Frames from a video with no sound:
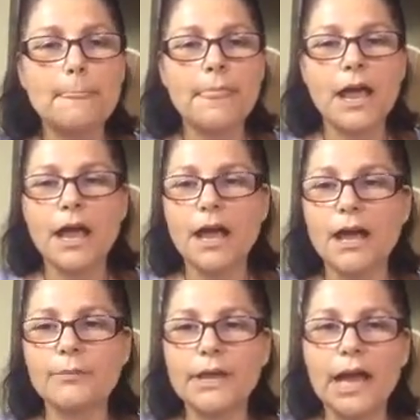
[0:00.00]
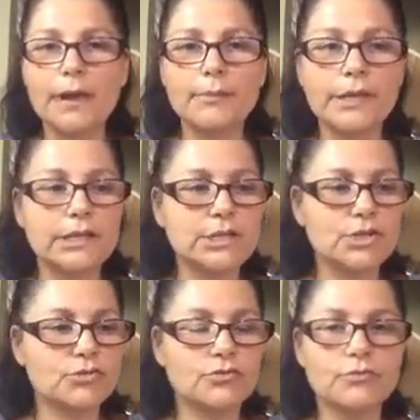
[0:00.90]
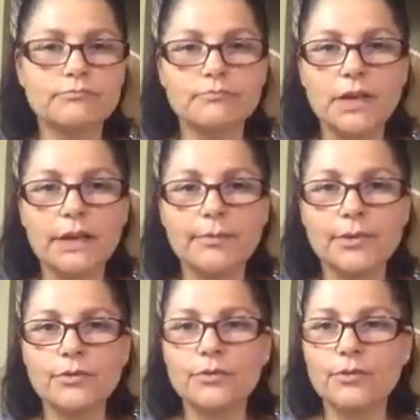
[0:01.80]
I'll be happy to help you,